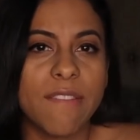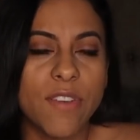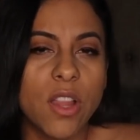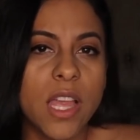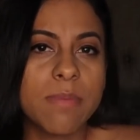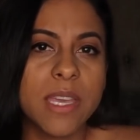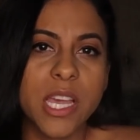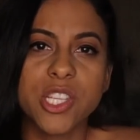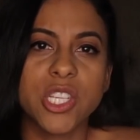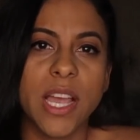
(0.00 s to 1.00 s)
I felt like
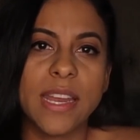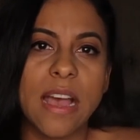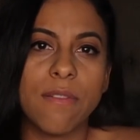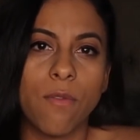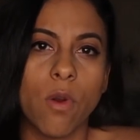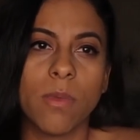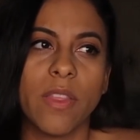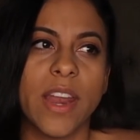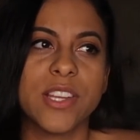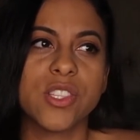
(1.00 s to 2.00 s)
because she had to have
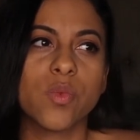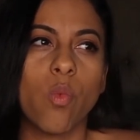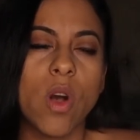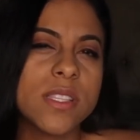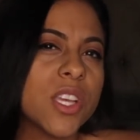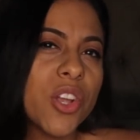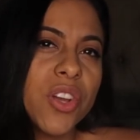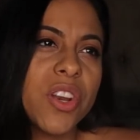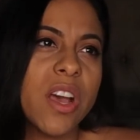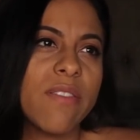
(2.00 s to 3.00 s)
formula that I just wasn't
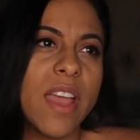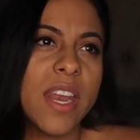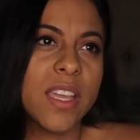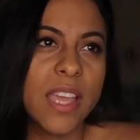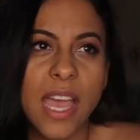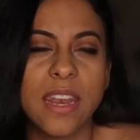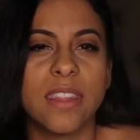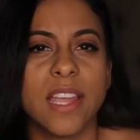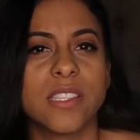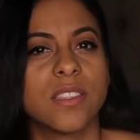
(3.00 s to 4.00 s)
good enough. And
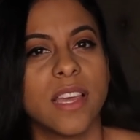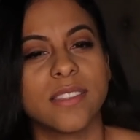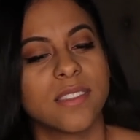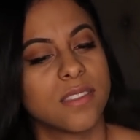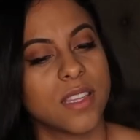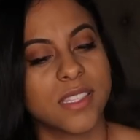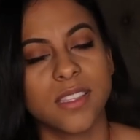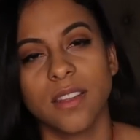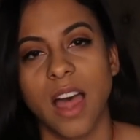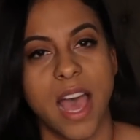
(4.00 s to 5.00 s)
again, that's
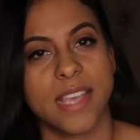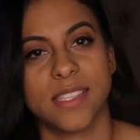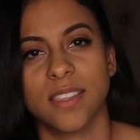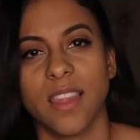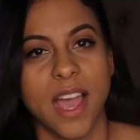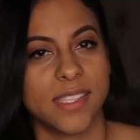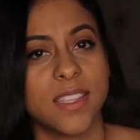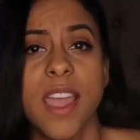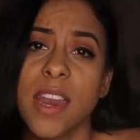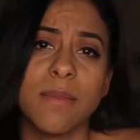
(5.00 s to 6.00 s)
the lies
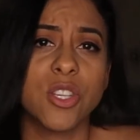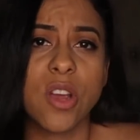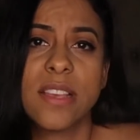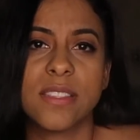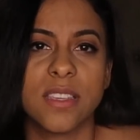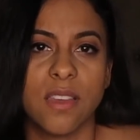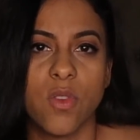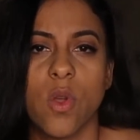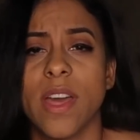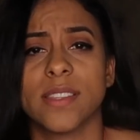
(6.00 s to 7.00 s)
that the enemy tries to
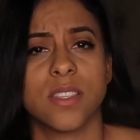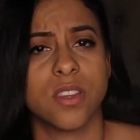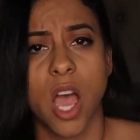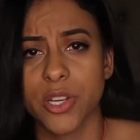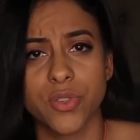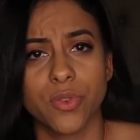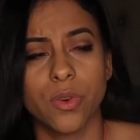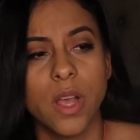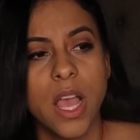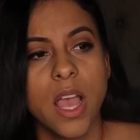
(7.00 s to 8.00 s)
give you, and that is not
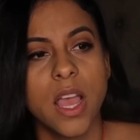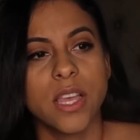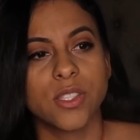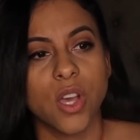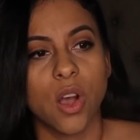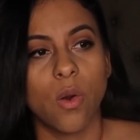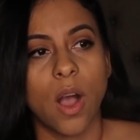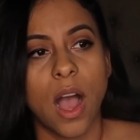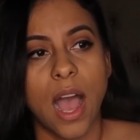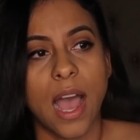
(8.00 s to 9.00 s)
true.
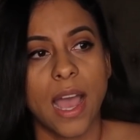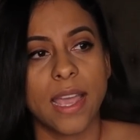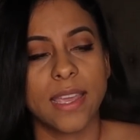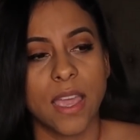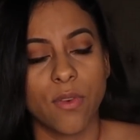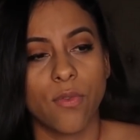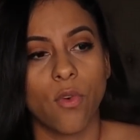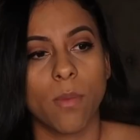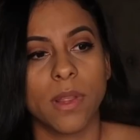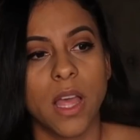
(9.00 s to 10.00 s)
So I gave her
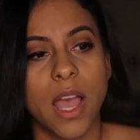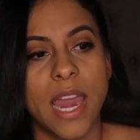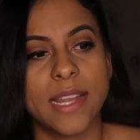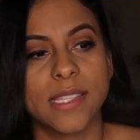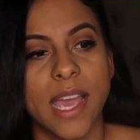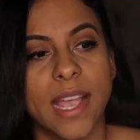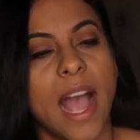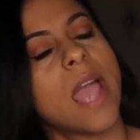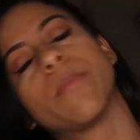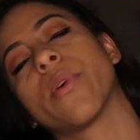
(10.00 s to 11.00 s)
formula, and it's
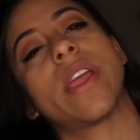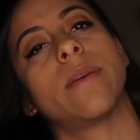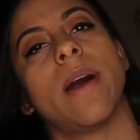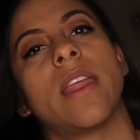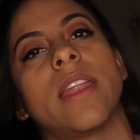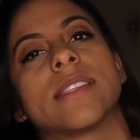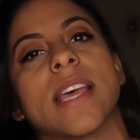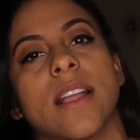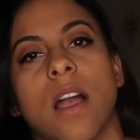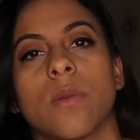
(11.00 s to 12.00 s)
like I prayed about it, and it's
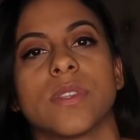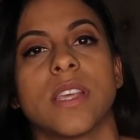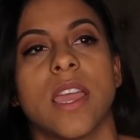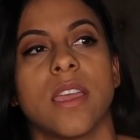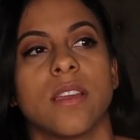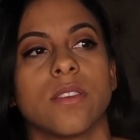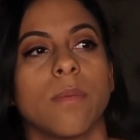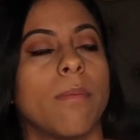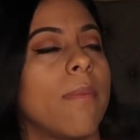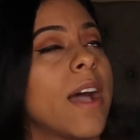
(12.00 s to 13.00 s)
like God was saying,
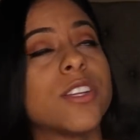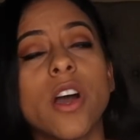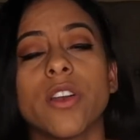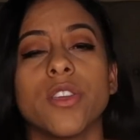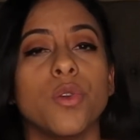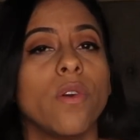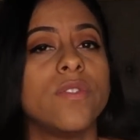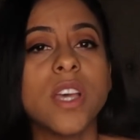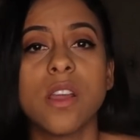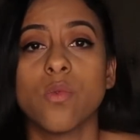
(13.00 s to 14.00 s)
my daughter, you
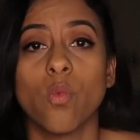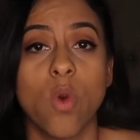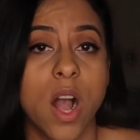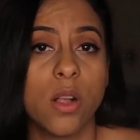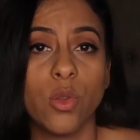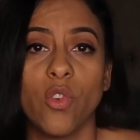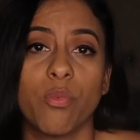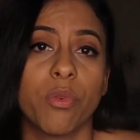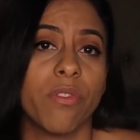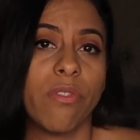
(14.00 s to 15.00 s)
have done well, you
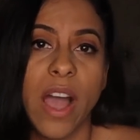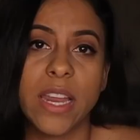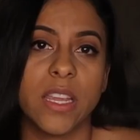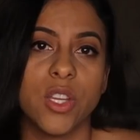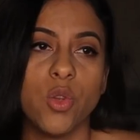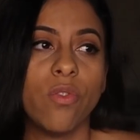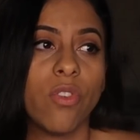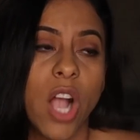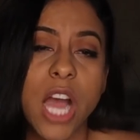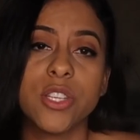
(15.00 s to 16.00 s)
have provided, you've
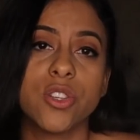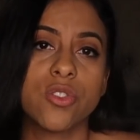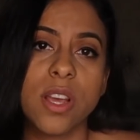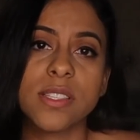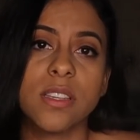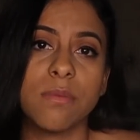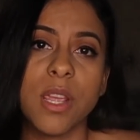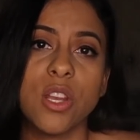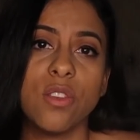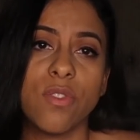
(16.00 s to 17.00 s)
got to trust in
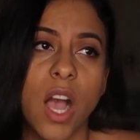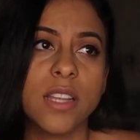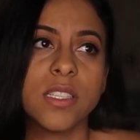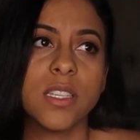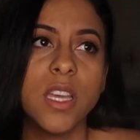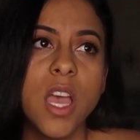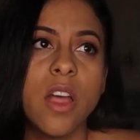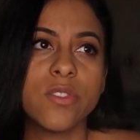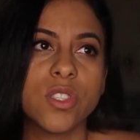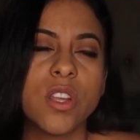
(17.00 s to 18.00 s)
me, and you've got to,
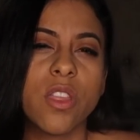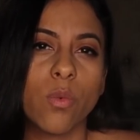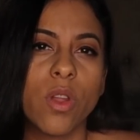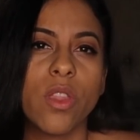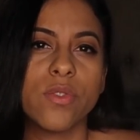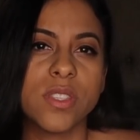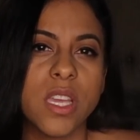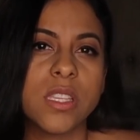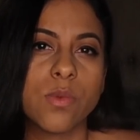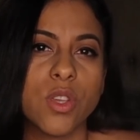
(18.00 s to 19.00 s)
this is another one of those
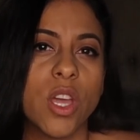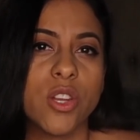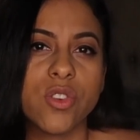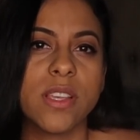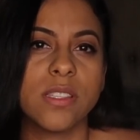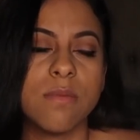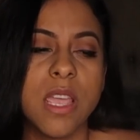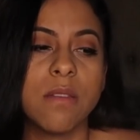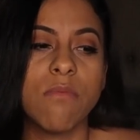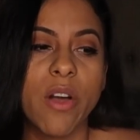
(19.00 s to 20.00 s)
things where you gotta trust in
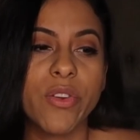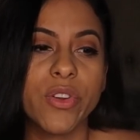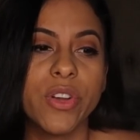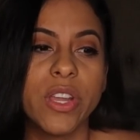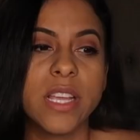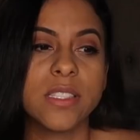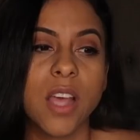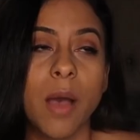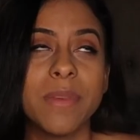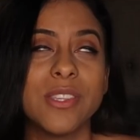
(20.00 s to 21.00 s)
me. And motherhood has
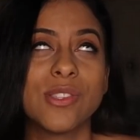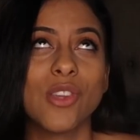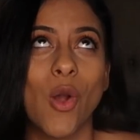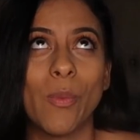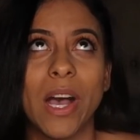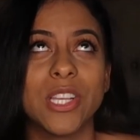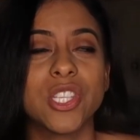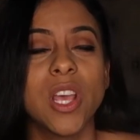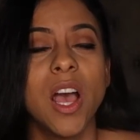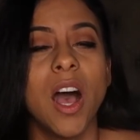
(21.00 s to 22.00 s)
taught me so
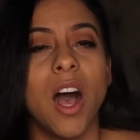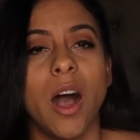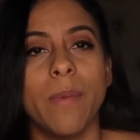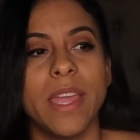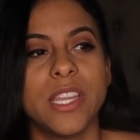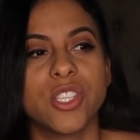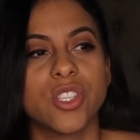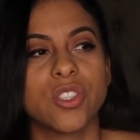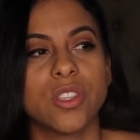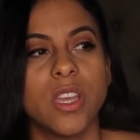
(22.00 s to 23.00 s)
much, and it's
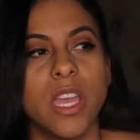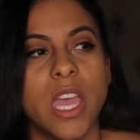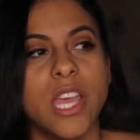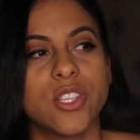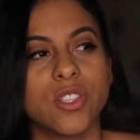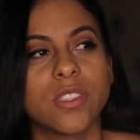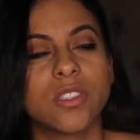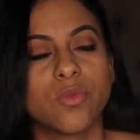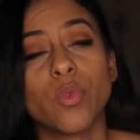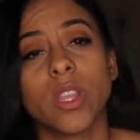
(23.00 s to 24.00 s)

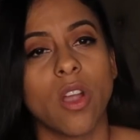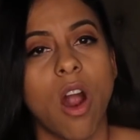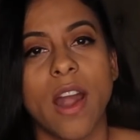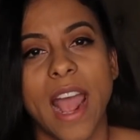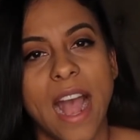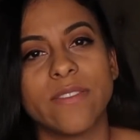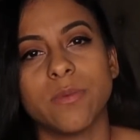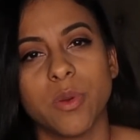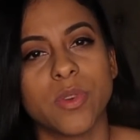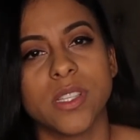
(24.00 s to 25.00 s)
just really hard, and I have
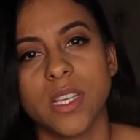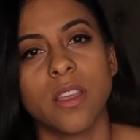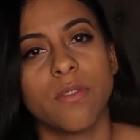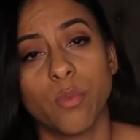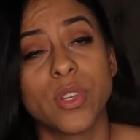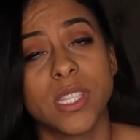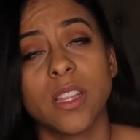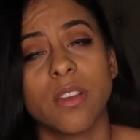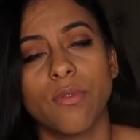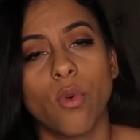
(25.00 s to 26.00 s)
to be
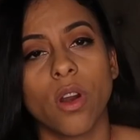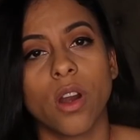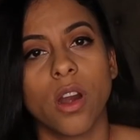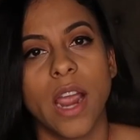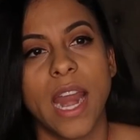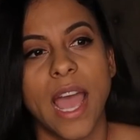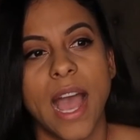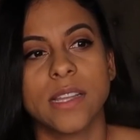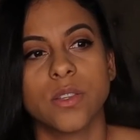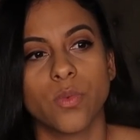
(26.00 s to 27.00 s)
resilient for her. And I
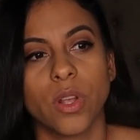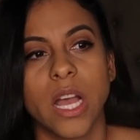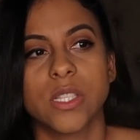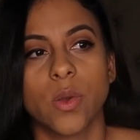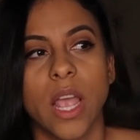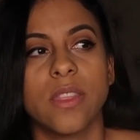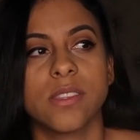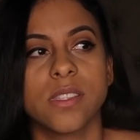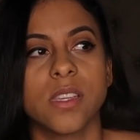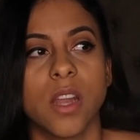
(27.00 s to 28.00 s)
had to realize, okay,
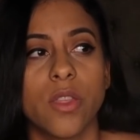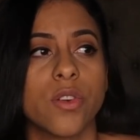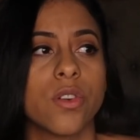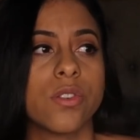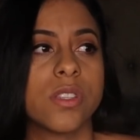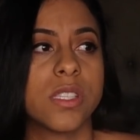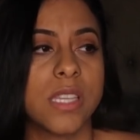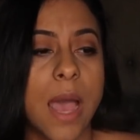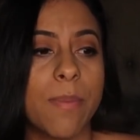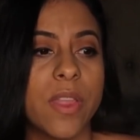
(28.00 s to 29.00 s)
this is another
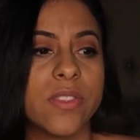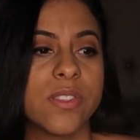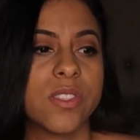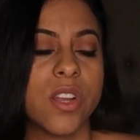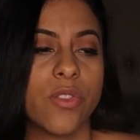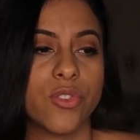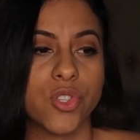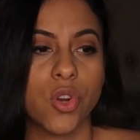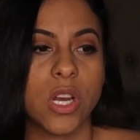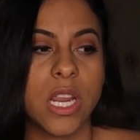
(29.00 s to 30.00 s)
step, and this is another
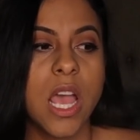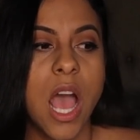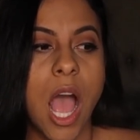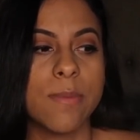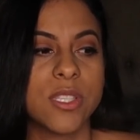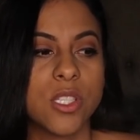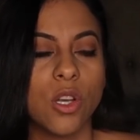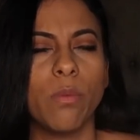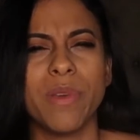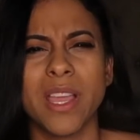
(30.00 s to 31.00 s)
journey. I'm
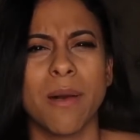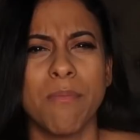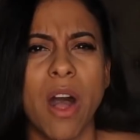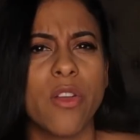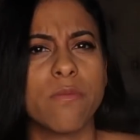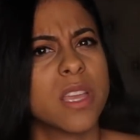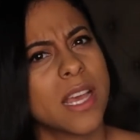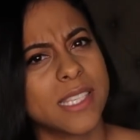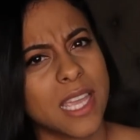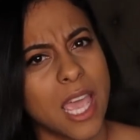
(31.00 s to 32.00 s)
still being a mother.
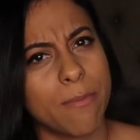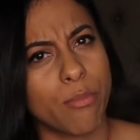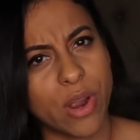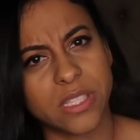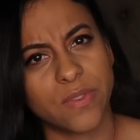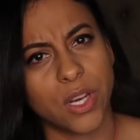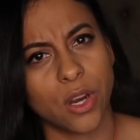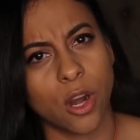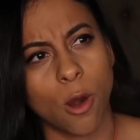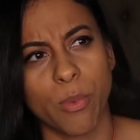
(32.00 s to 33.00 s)
Because I can't breastfeed
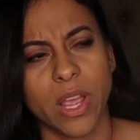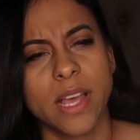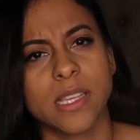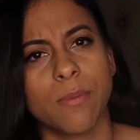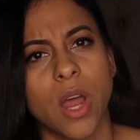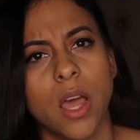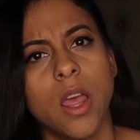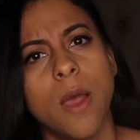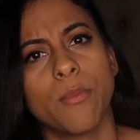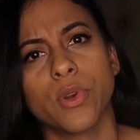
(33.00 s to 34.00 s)
her, or because I'm
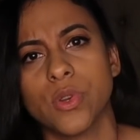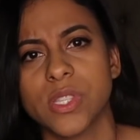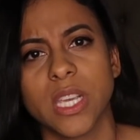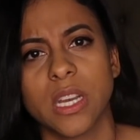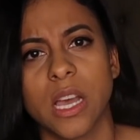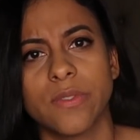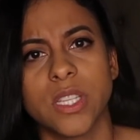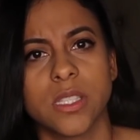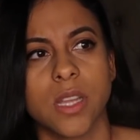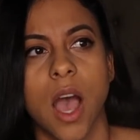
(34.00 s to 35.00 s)
not producing enough
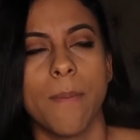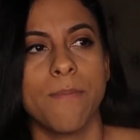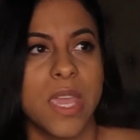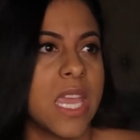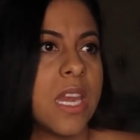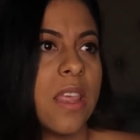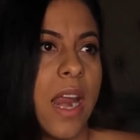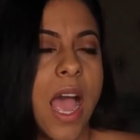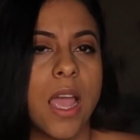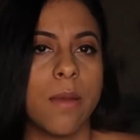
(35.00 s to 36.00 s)
does not mean
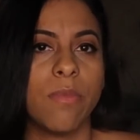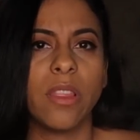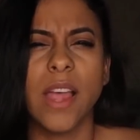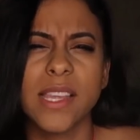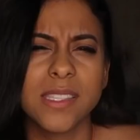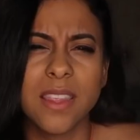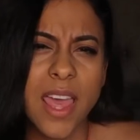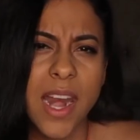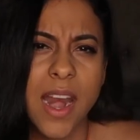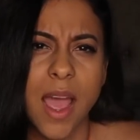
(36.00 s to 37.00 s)
that I'm less
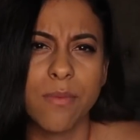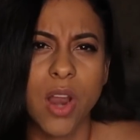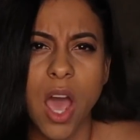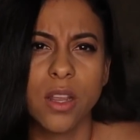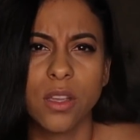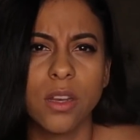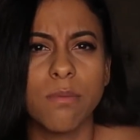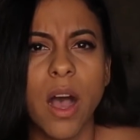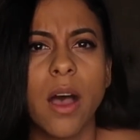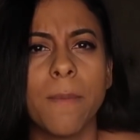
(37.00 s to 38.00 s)
than and I'm not a
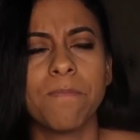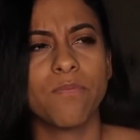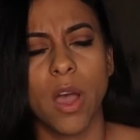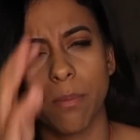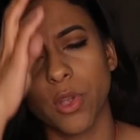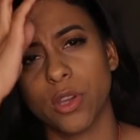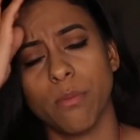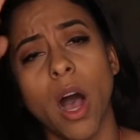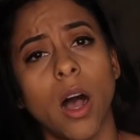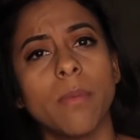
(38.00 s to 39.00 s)
good
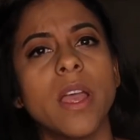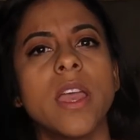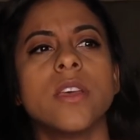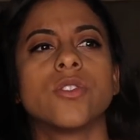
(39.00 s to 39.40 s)
mom.